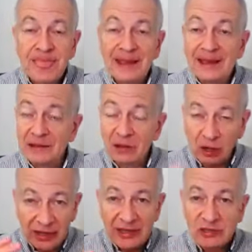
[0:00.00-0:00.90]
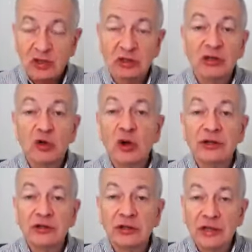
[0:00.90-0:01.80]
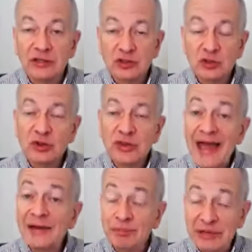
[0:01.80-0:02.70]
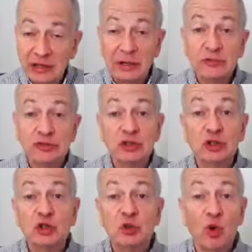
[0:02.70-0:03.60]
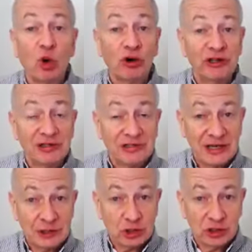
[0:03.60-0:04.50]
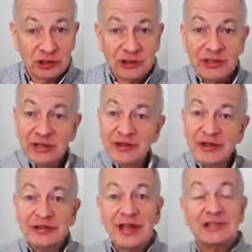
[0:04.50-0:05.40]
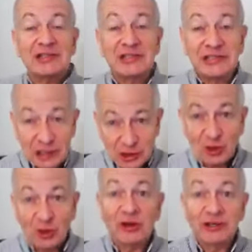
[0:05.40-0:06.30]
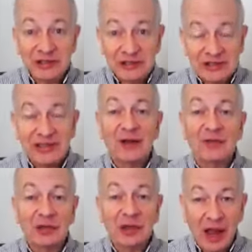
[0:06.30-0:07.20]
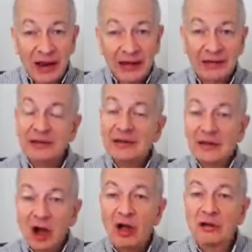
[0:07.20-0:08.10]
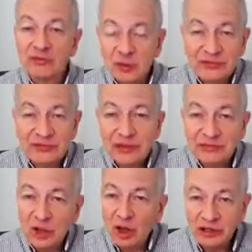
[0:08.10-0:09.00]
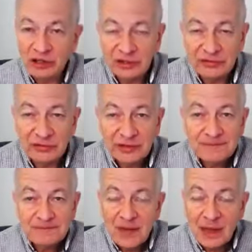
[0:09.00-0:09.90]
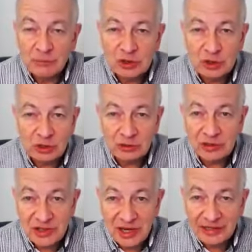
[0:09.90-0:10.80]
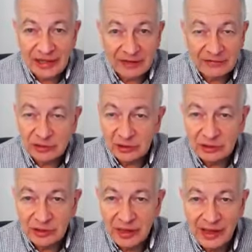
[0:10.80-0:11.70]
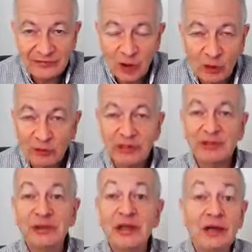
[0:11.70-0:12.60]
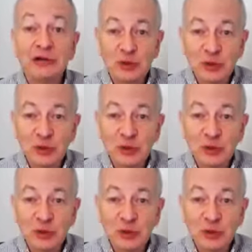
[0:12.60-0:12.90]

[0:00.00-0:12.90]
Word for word: and our heads are anointed. And soon that becomes the new orientation that gets disoriented down the line. All of you have lived long enough, I'm sure, as I have, to have already begun to